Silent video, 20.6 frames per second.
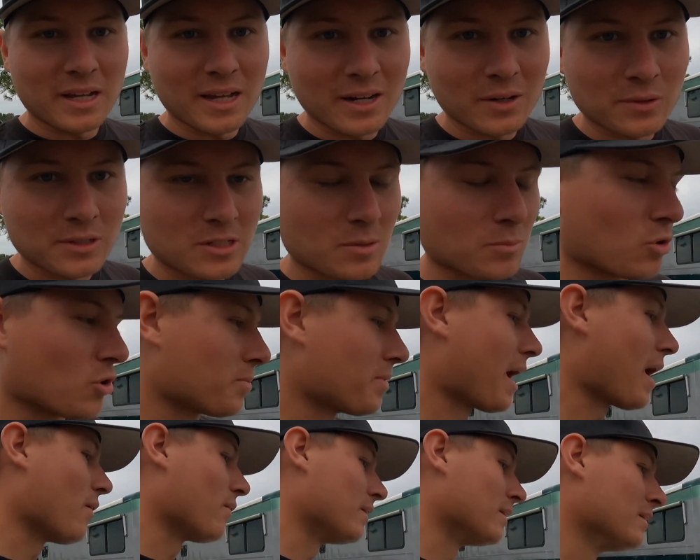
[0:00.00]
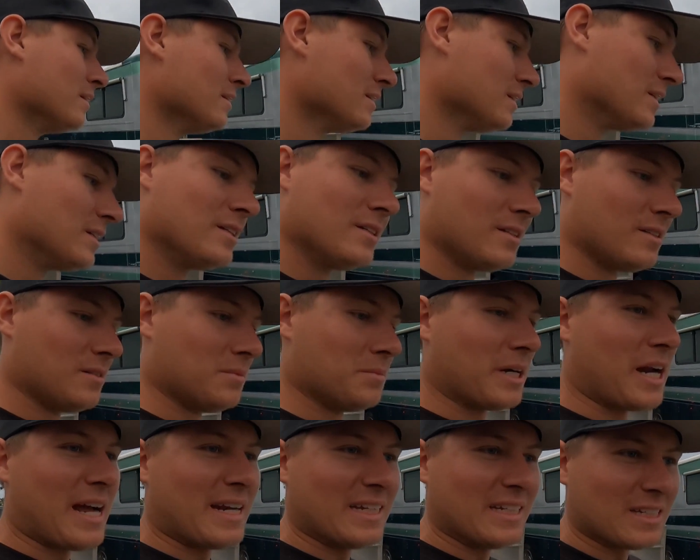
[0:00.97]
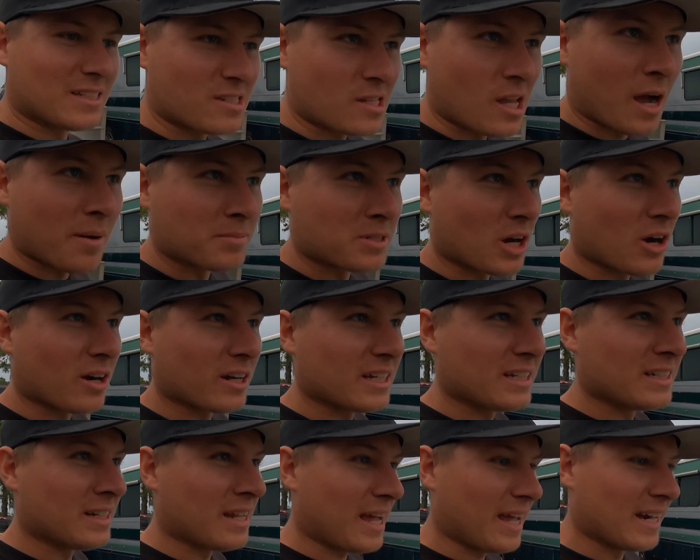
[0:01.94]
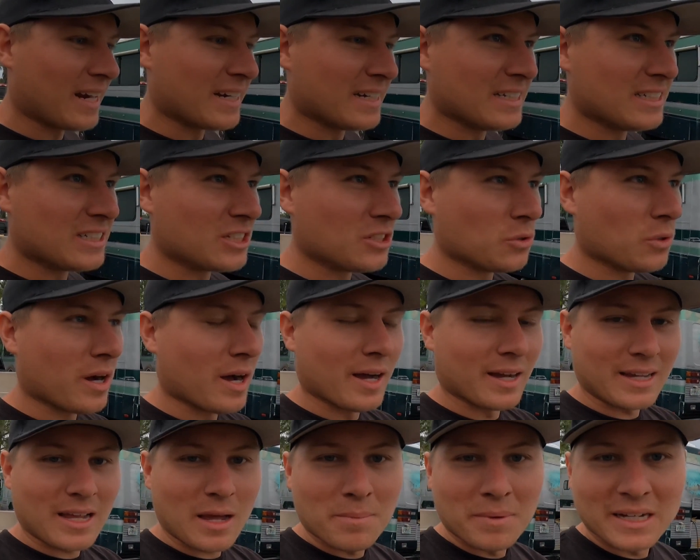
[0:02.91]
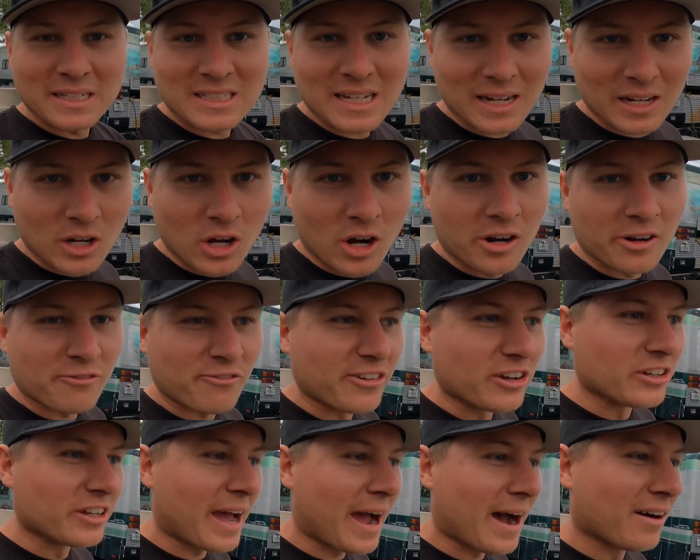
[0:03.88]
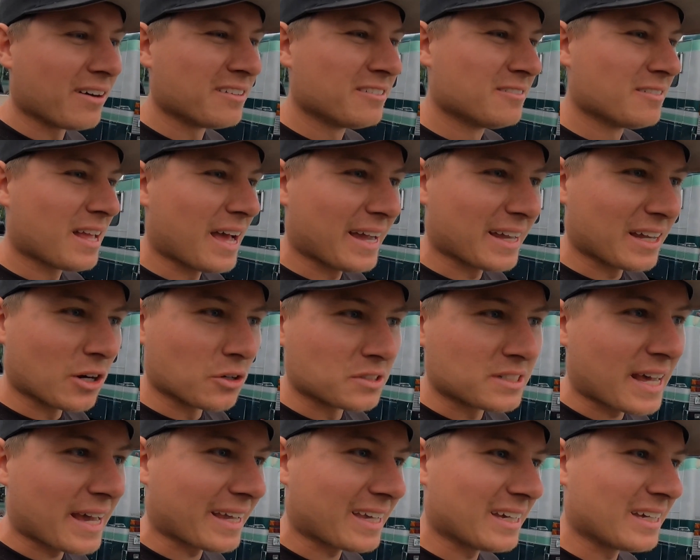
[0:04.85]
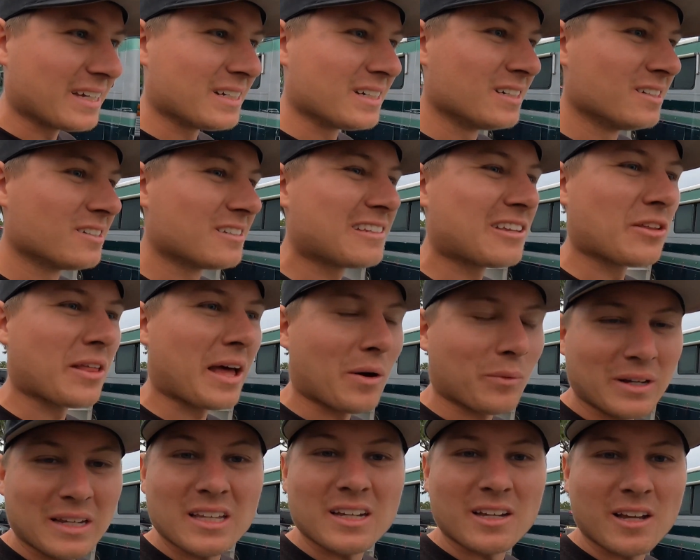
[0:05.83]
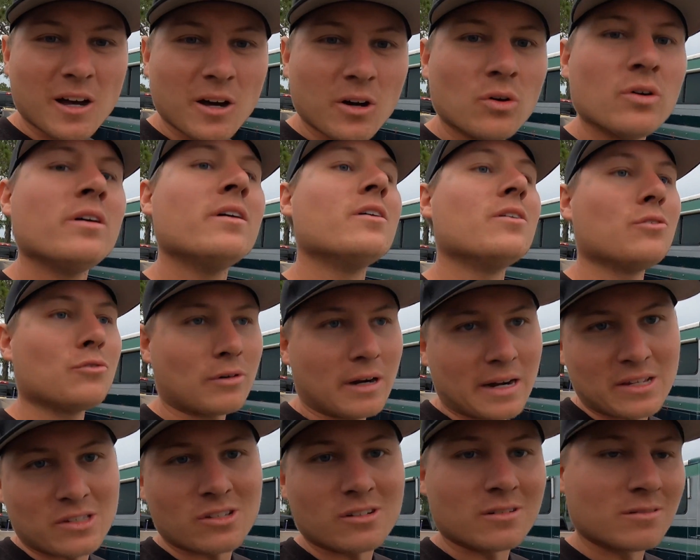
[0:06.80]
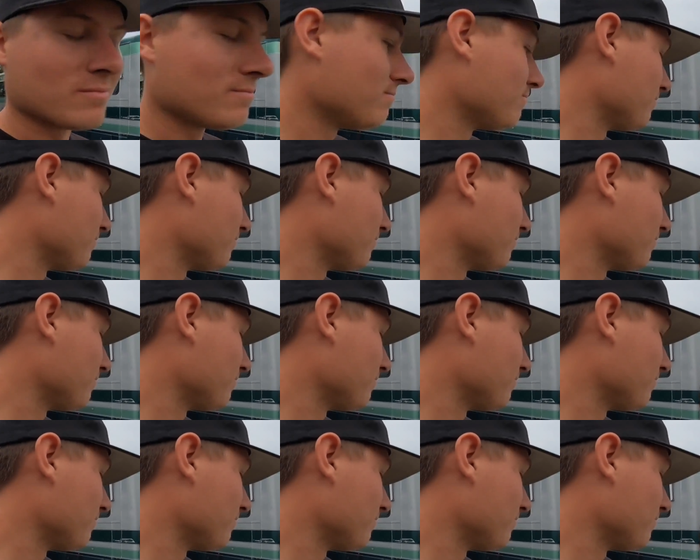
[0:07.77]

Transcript: we hit it with some more power. But I need to stop talking and I need to uh, get my tech card filled out and go tech in so that we can go racing.